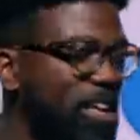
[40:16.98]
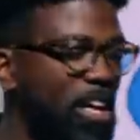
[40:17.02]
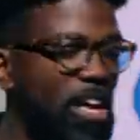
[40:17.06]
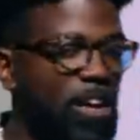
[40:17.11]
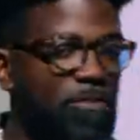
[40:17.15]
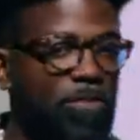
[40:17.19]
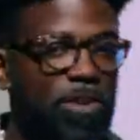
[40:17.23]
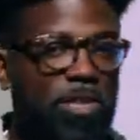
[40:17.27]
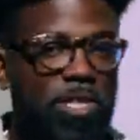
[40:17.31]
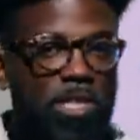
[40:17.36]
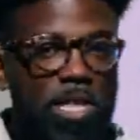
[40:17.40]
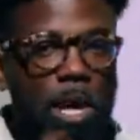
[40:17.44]

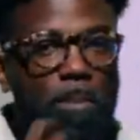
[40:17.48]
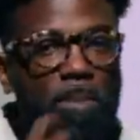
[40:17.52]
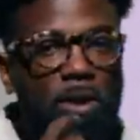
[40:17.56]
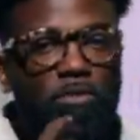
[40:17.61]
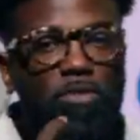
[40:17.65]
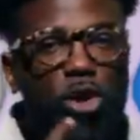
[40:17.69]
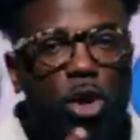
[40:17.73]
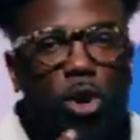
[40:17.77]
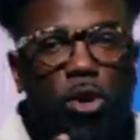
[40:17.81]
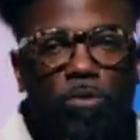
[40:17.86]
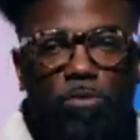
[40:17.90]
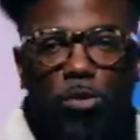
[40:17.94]
For some of
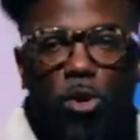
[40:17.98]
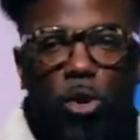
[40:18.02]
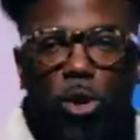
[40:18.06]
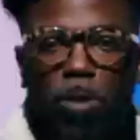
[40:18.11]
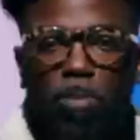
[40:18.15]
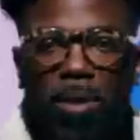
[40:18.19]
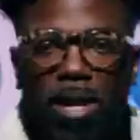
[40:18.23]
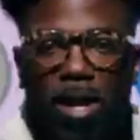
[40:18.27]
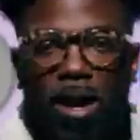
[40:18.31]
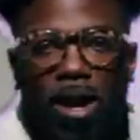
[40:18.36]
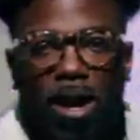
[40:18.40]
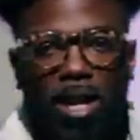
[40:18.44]
you, if you would
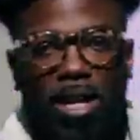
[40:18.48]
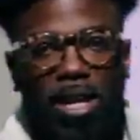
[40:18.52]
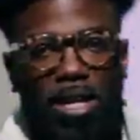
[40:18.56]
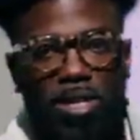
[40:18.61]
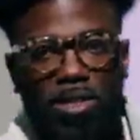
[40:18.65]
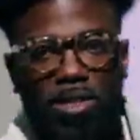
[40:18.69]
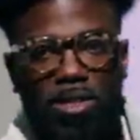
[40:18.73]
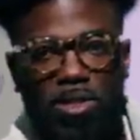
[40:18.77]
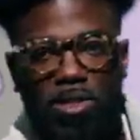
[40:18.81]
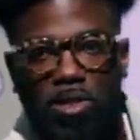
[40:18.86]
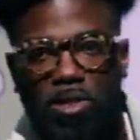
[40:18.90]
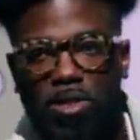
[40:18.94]
be
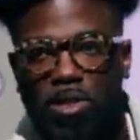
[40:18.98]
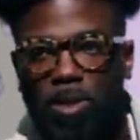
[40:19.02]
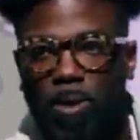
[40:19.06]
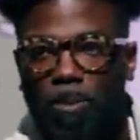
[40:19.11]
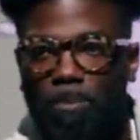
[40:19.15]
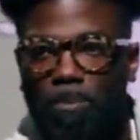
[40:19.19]
honest,